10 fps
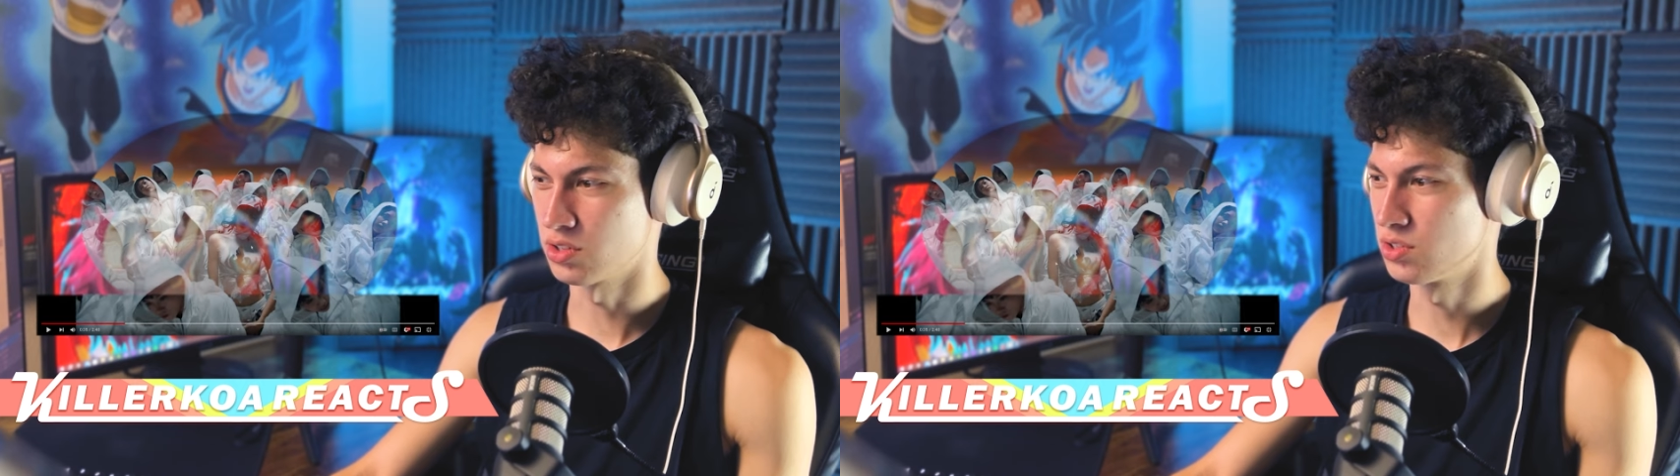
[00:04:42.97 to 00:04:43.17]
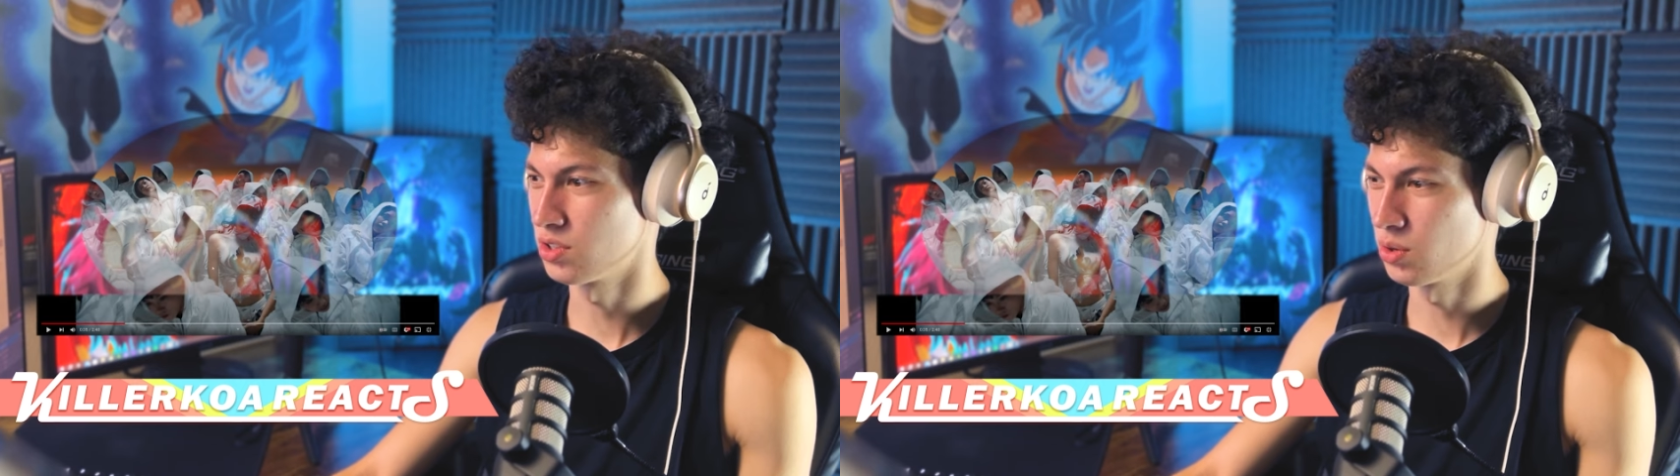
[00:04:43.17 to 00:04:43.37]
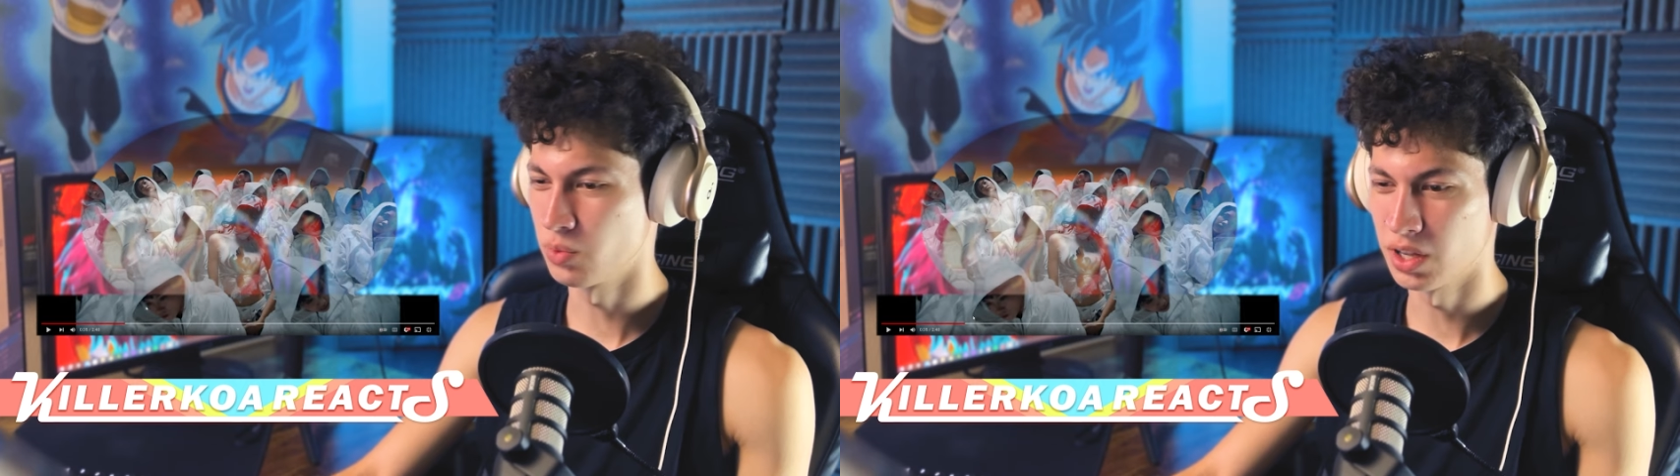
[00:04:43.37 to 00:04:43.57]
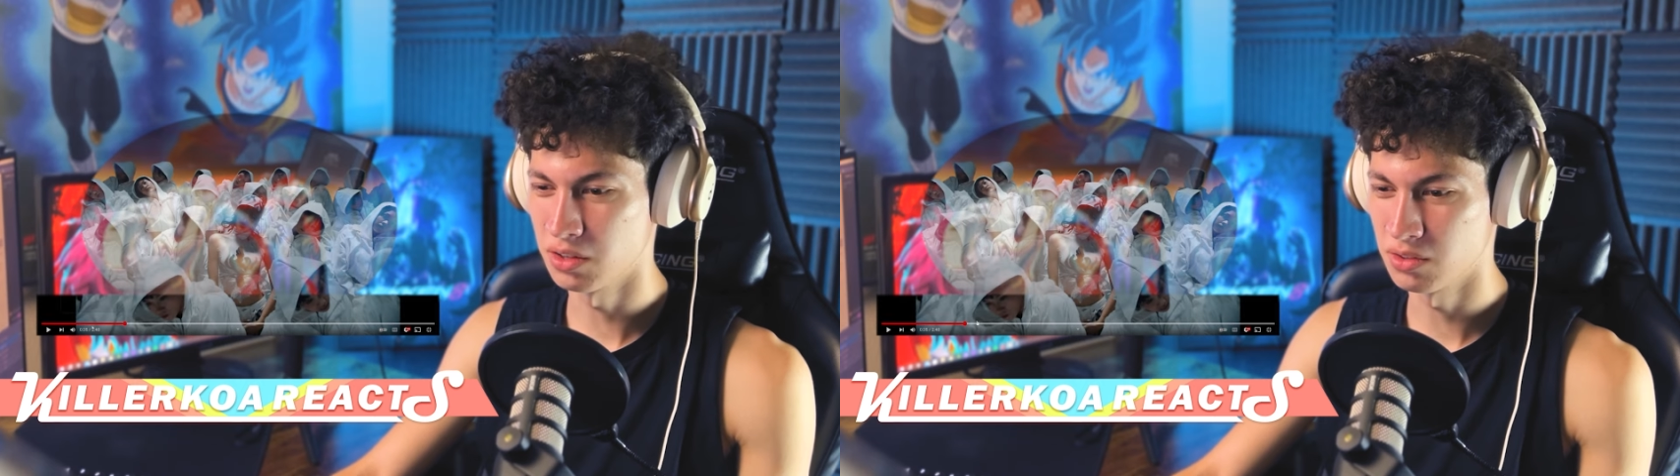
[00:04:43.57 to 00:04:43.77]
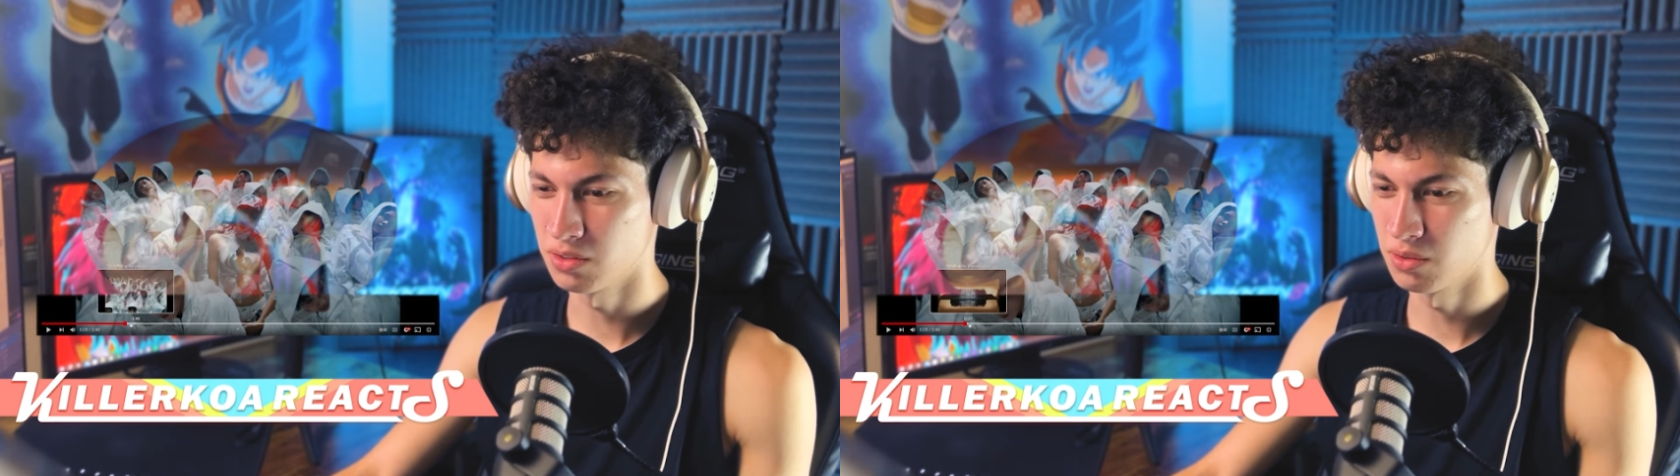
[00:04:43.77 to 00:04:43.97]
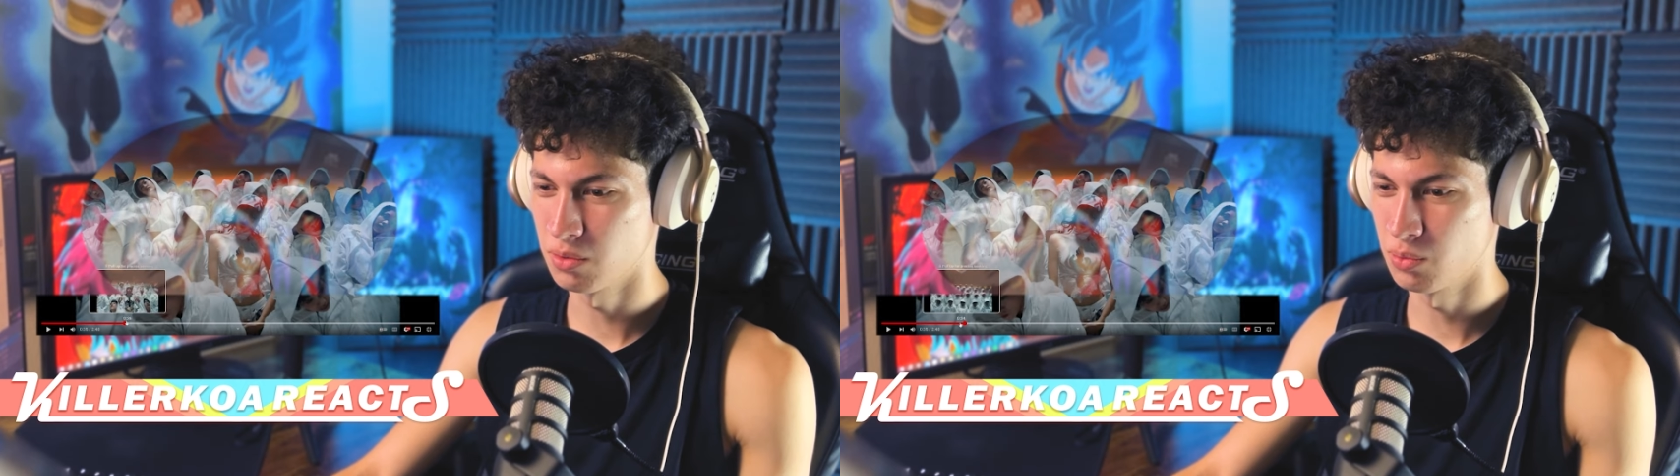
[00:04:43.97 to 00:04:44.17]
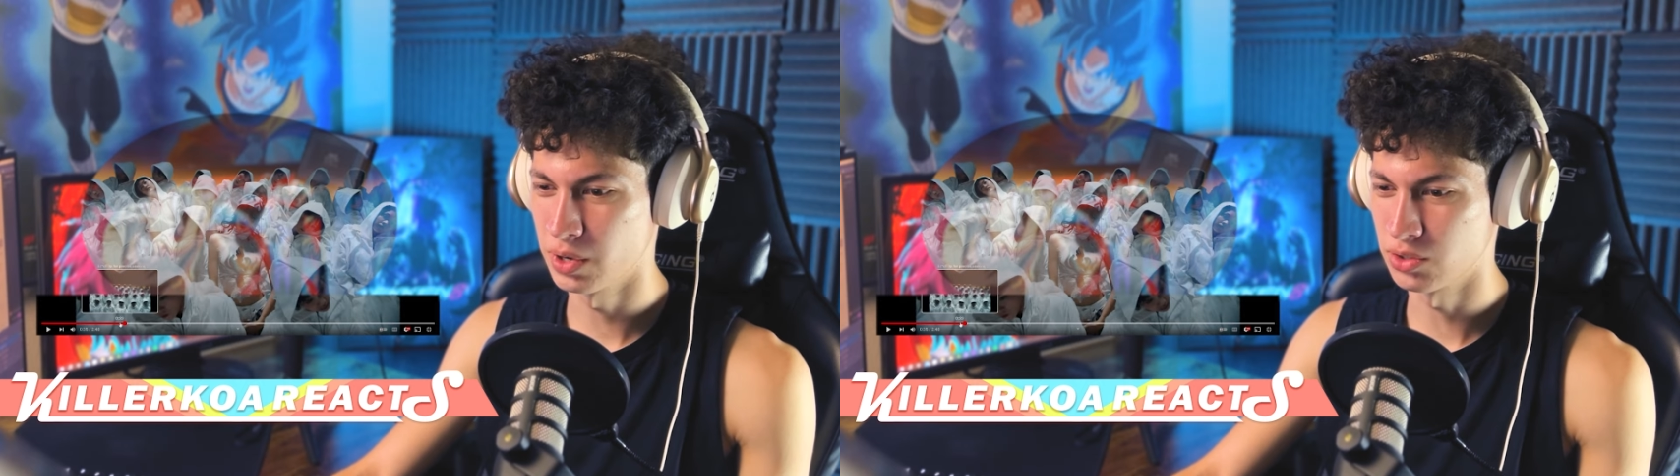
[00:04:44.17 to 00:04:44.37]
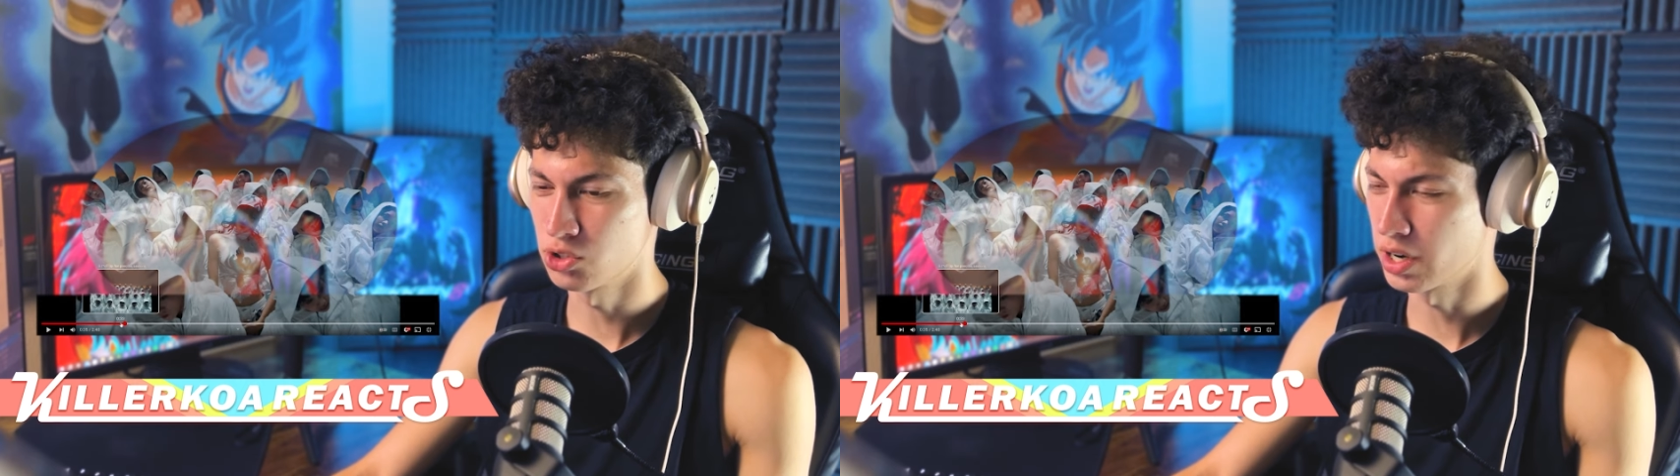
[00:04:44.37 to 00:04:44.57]
so
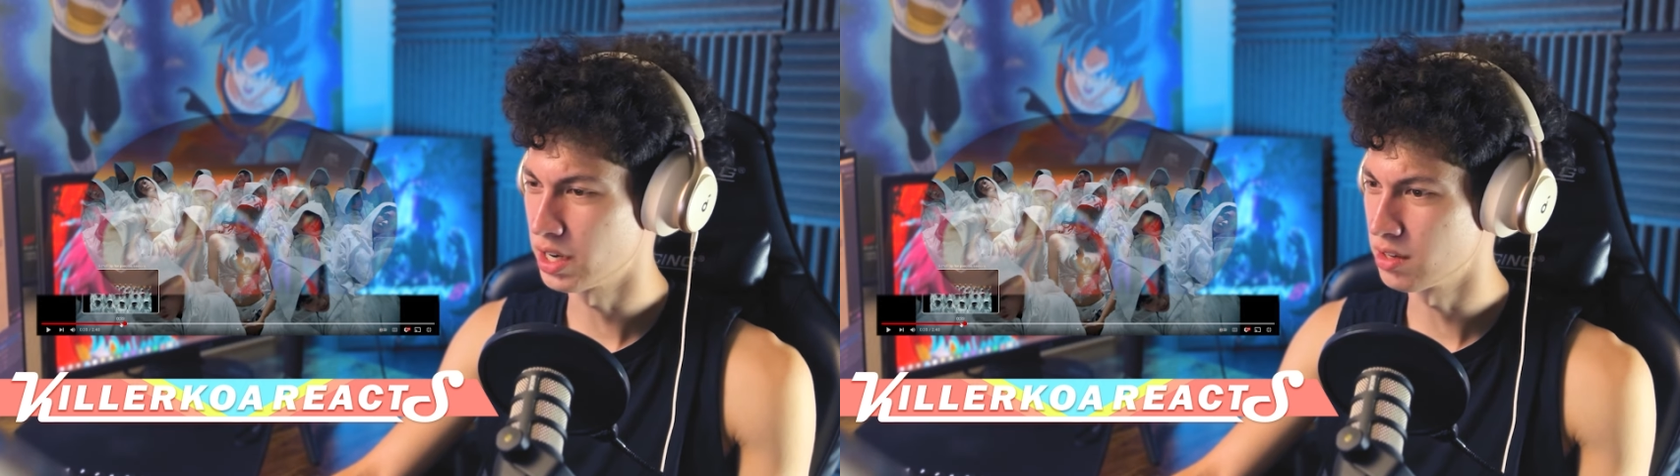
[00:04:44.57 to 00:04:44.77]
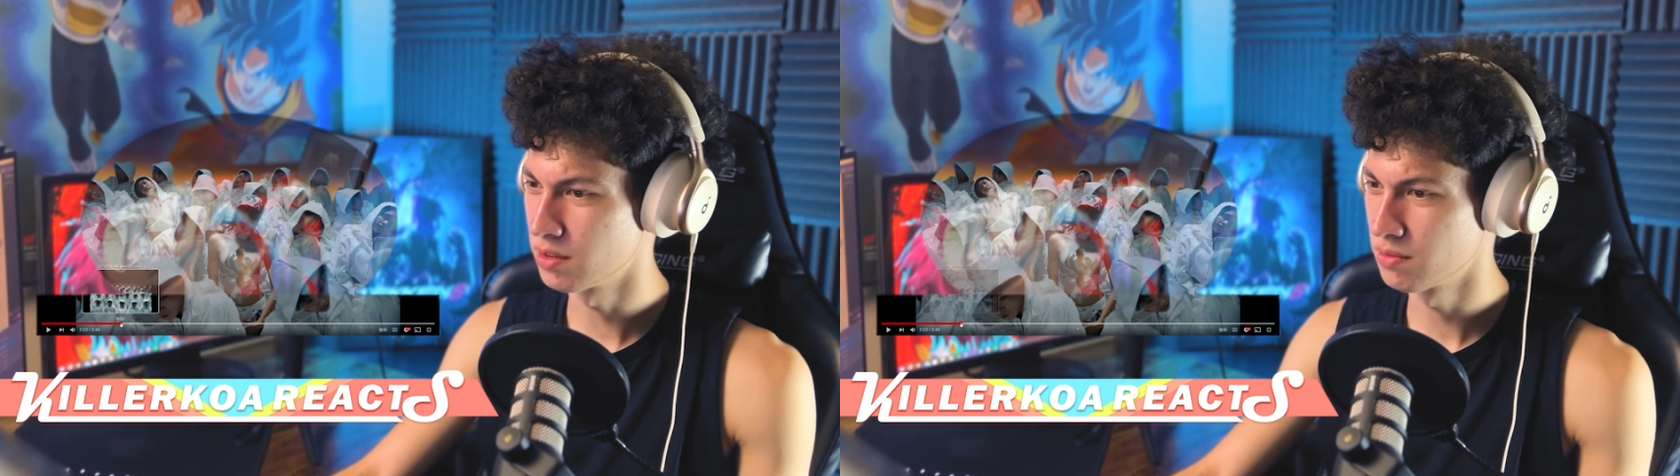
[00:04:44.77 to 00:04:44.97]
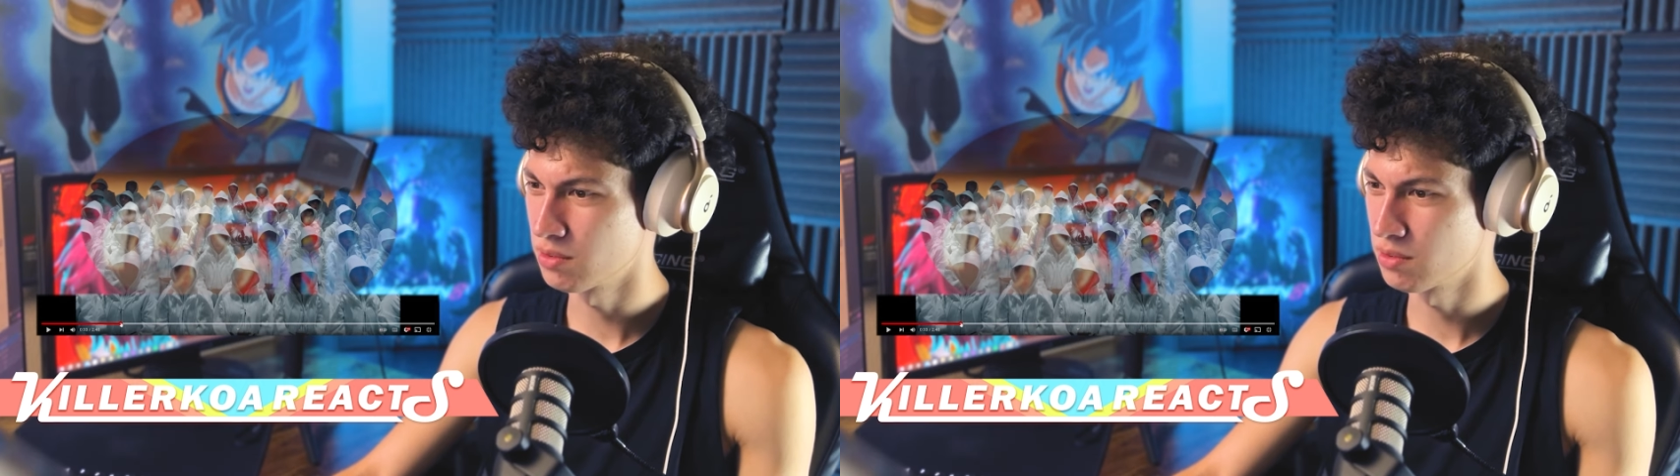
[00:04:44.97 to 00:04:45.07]
well-trained.